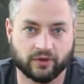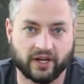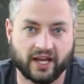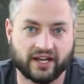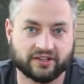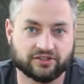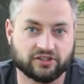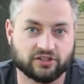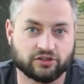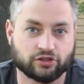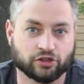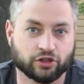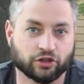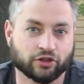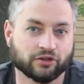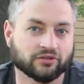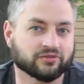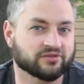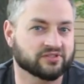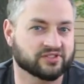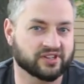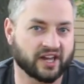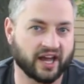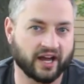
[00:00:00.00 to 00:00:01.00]
It actually
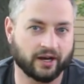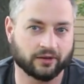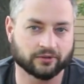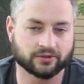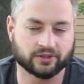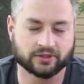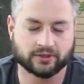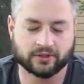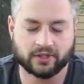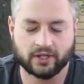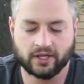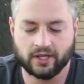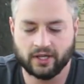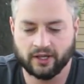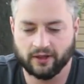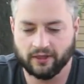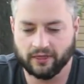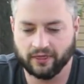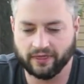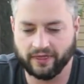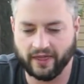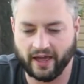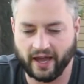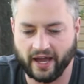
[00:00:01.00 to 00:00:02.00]
turns out
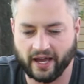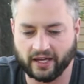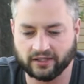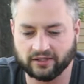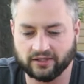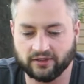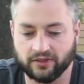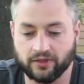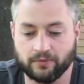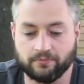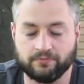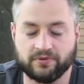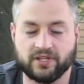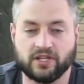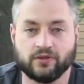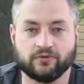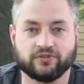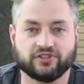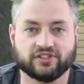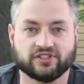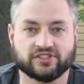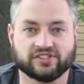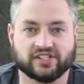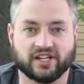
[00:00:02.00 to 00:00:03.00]
that the
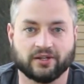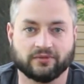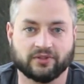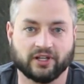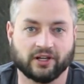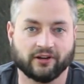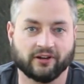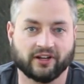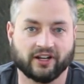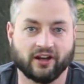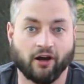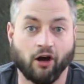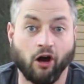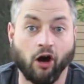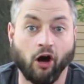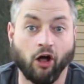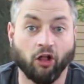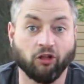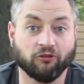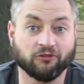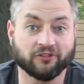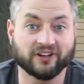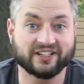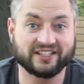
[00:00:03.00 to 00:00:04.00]
Puget Sound area
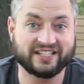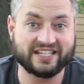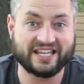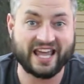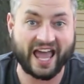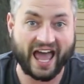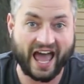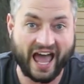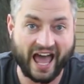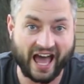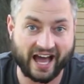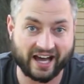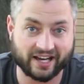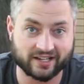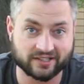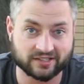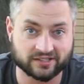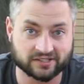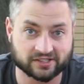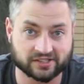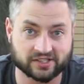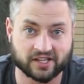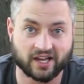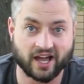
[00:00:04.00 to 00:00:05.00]
already
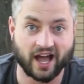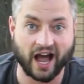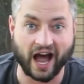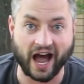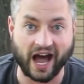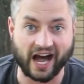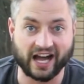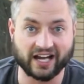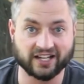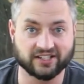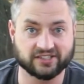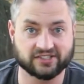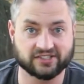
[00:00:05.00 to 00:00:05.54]
has high